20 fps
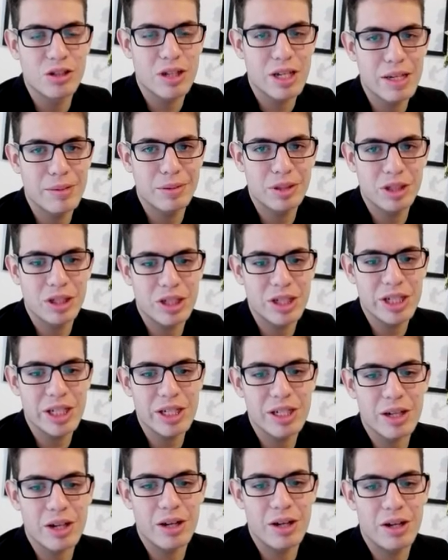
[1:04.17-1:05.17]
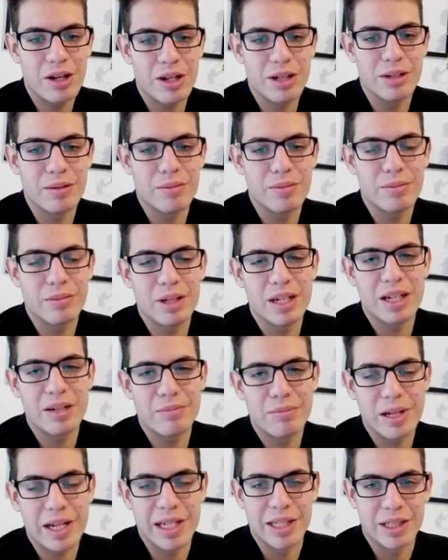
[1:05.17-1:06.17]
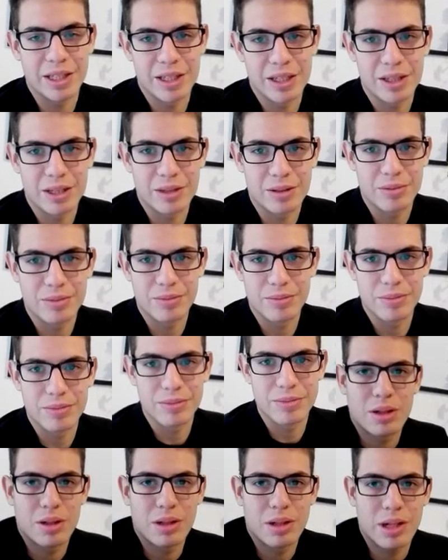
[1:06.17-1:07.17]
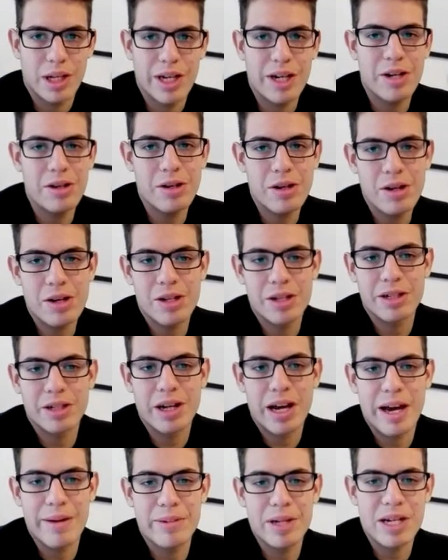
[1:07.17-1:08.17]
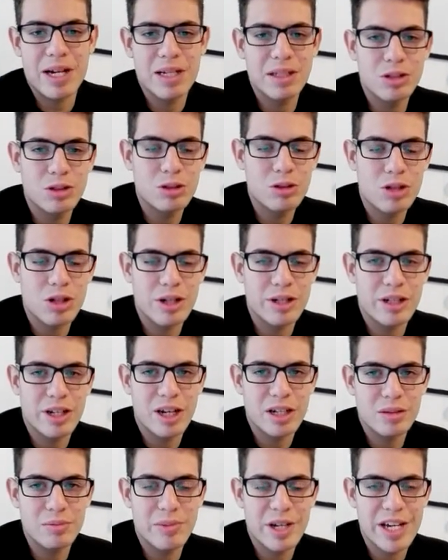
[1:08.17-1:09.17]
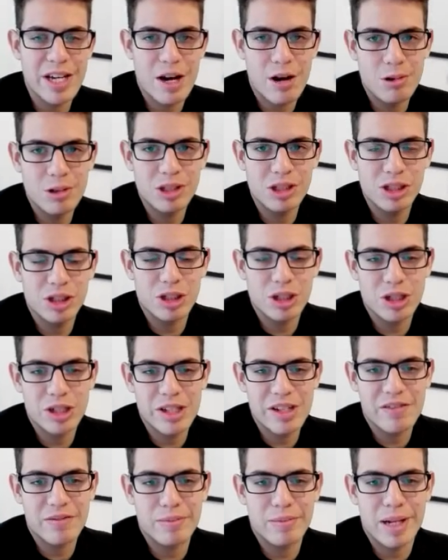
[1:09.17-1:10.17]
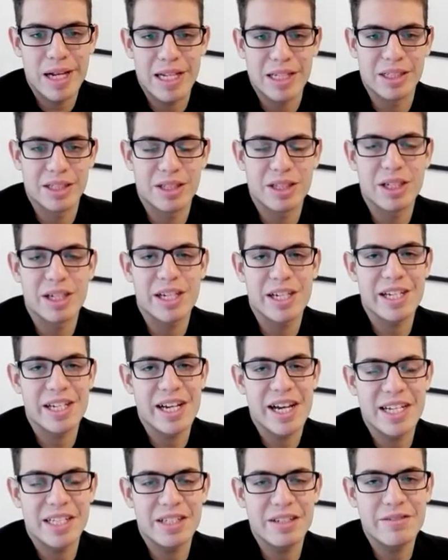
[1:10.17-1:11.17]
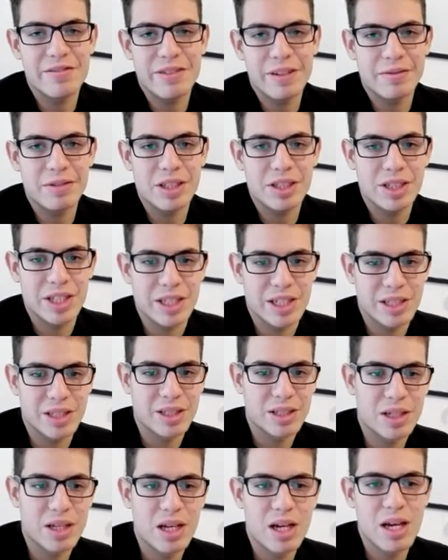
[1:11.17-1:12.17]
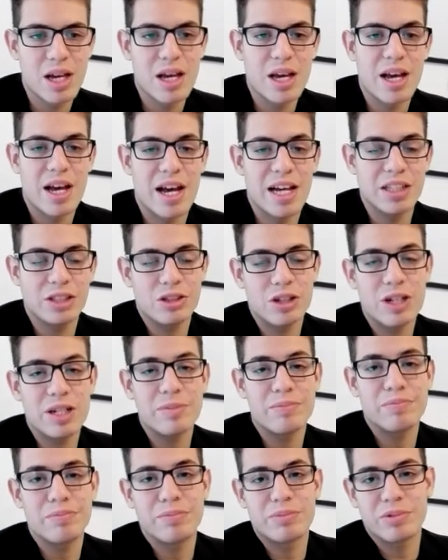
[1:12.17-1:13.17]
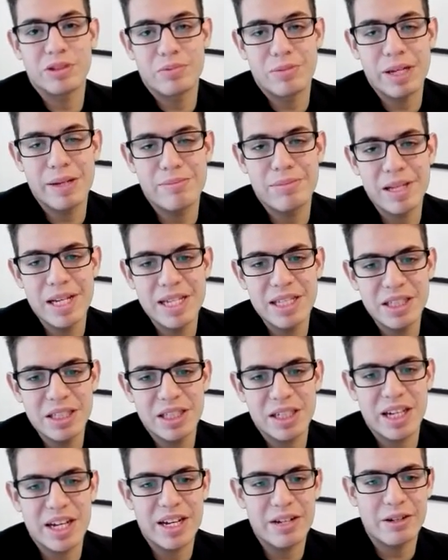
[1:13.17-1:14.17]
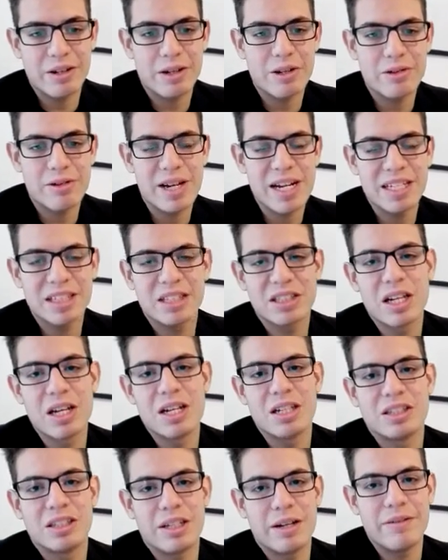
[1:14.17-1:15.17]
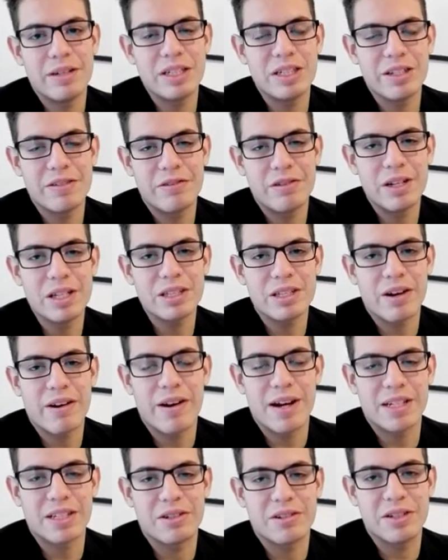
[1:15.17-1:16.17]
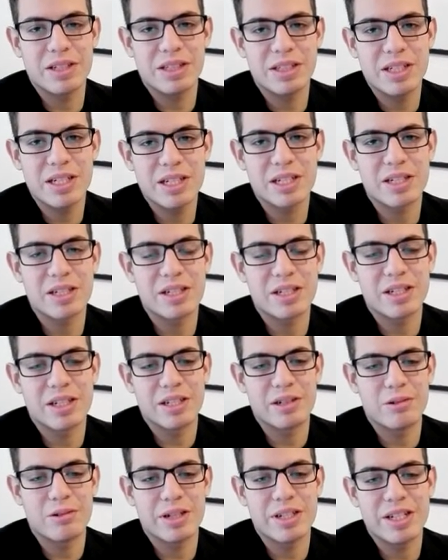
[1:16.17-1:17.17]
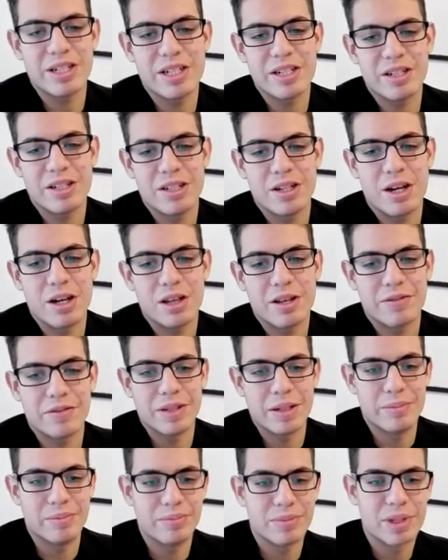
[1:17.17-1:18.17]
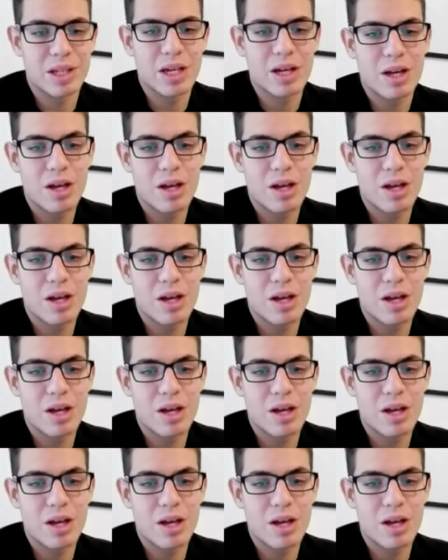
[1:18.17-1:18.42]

to keep studying on plants. Later on, I began to conduct my own study of plants in 1856. I studied pea plants and recognized 7 different characteristics in all of them